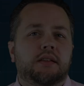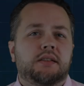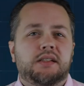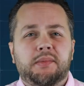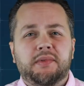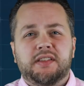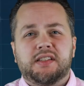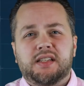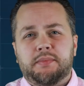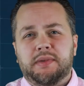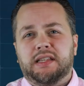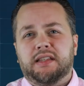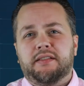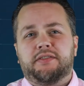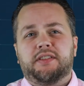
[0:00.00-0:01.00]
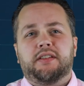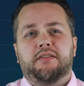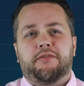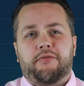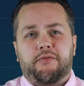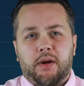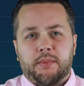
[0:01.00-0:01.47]
Some of this can be lifted
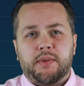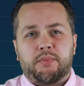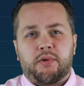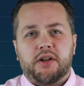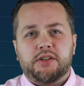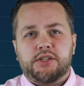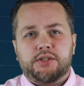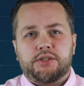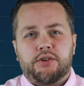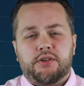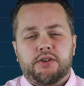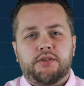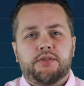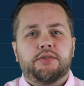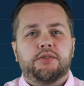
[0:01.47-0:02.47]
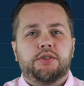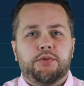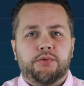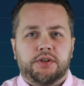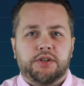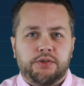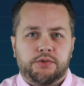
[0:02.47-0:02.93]
from the project charter to
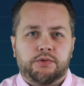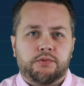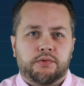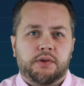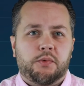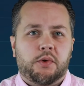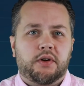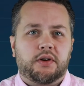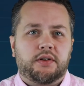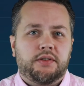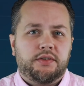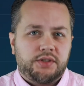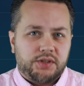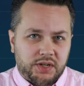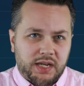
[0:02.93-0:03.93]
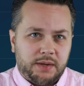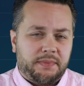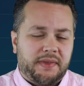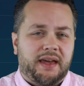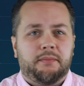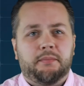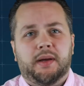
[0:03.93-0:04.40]
reduce rework, so keep
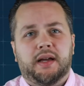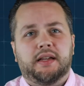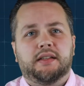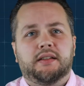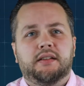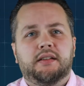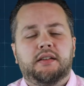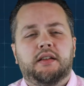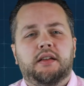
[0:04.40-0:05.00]
that in mind.